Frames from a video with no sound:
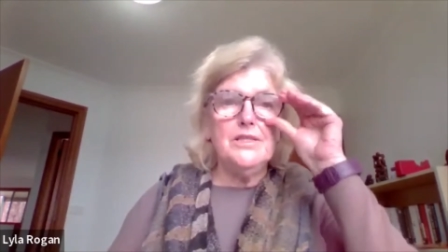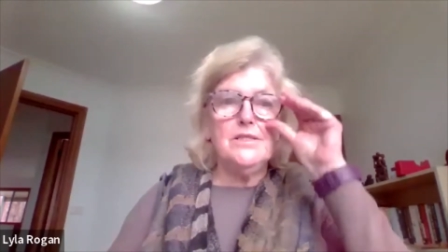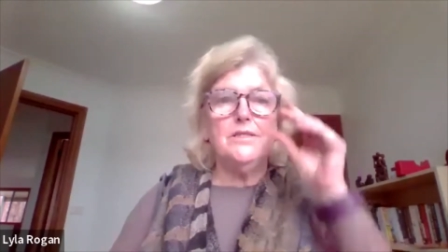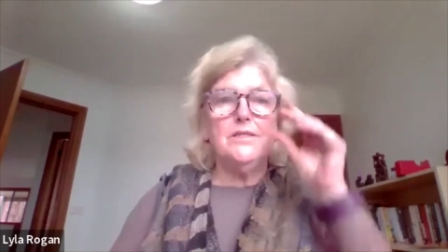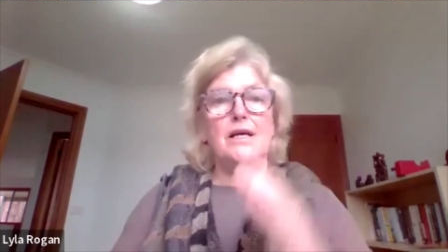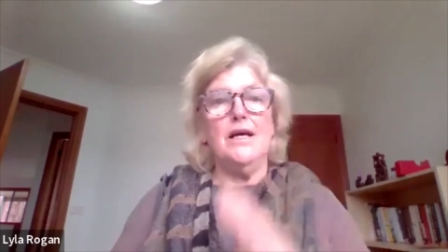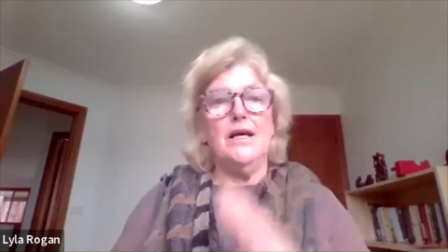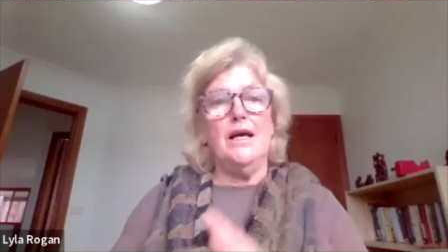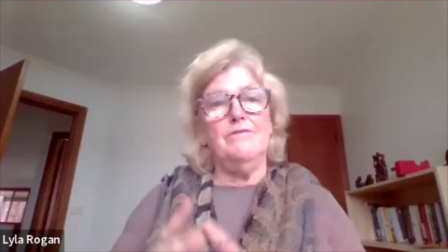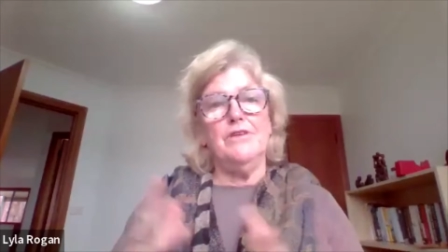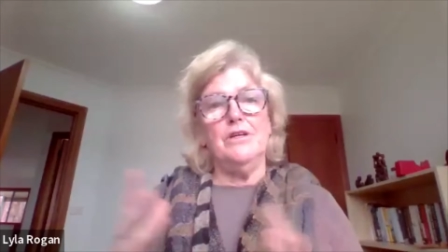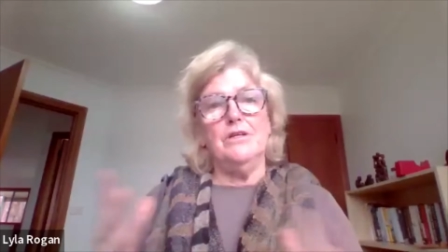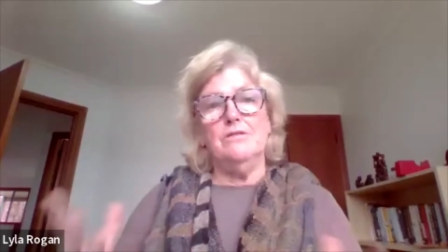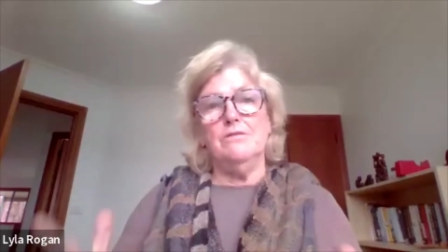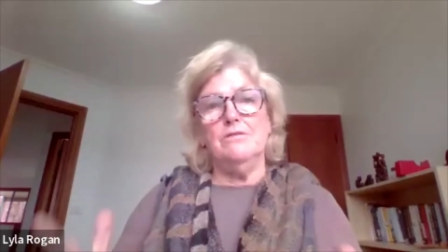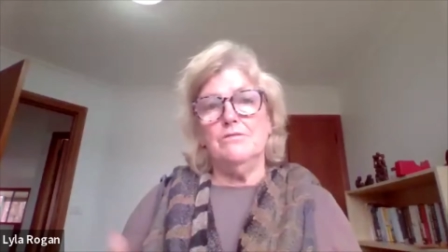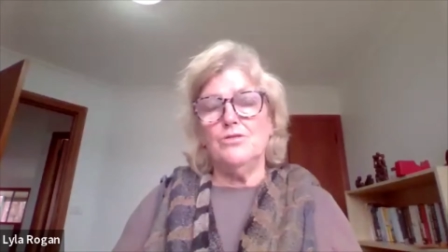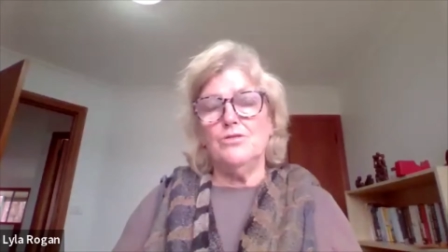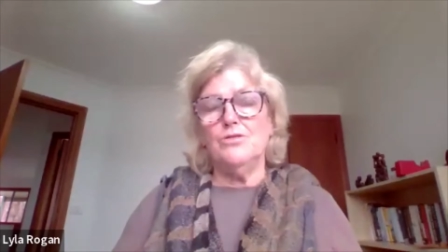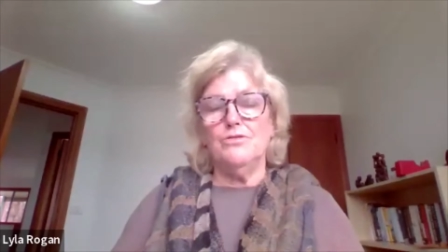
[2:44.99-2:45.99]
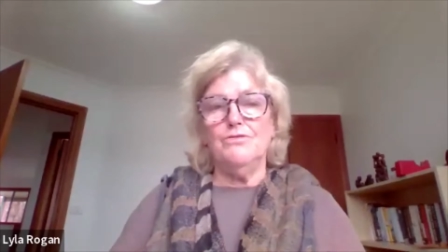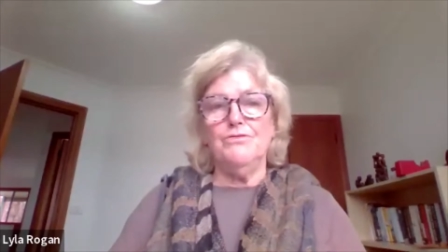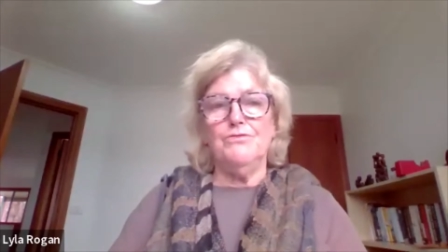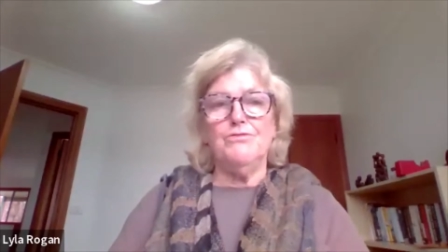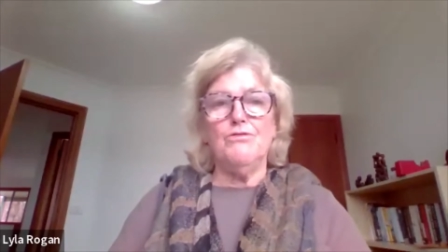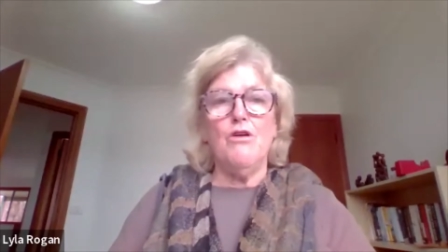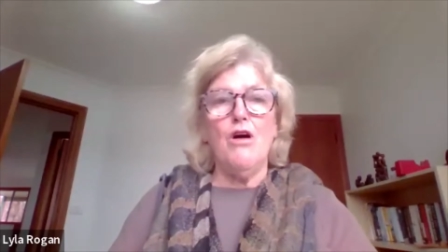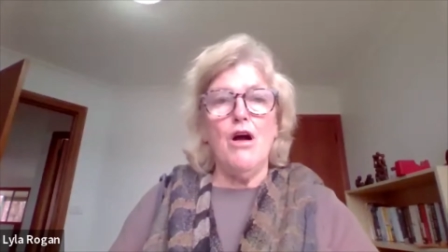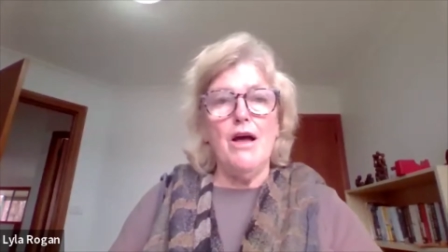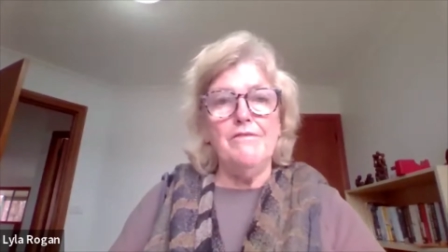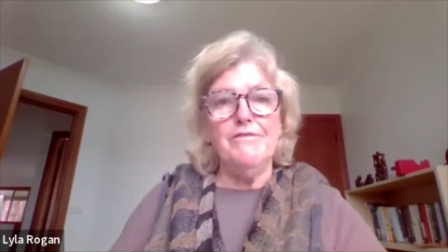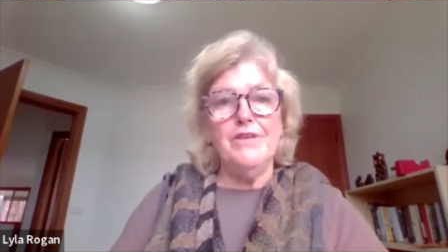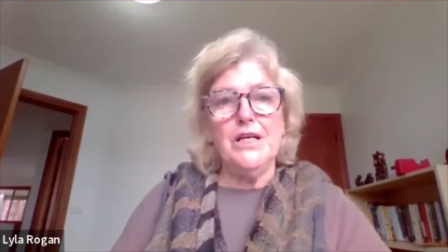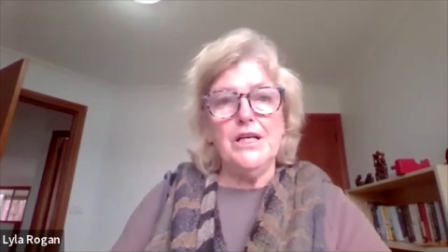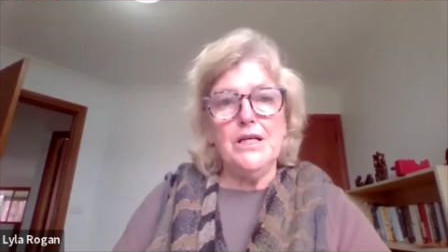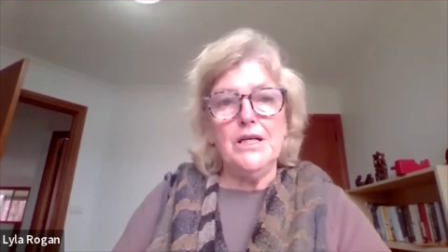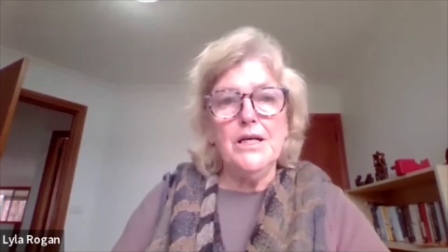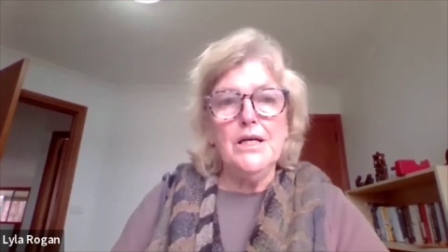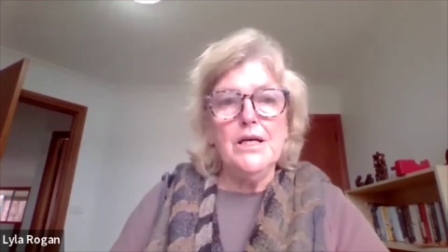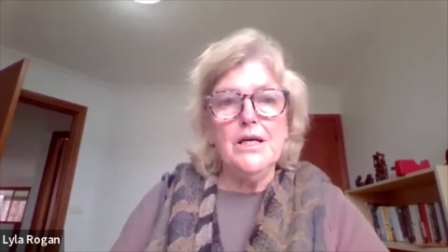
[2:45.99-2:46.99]
They have a sort of
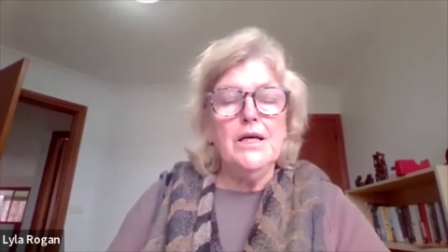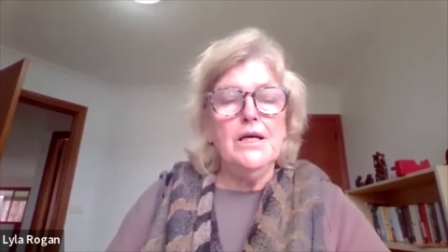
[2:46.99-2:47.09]
thriving